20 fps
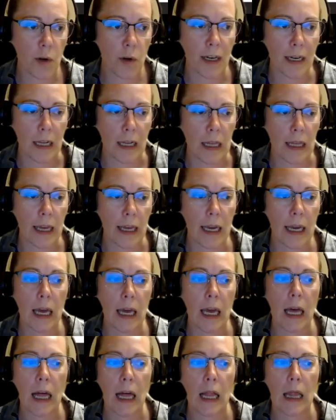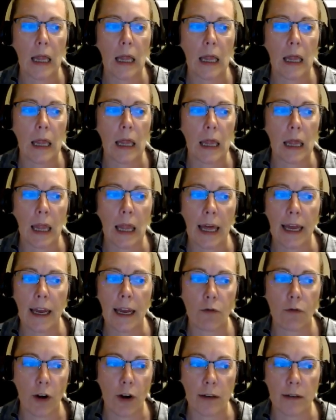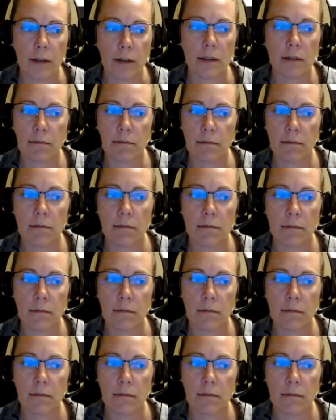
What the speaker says: we're going to click lakefront.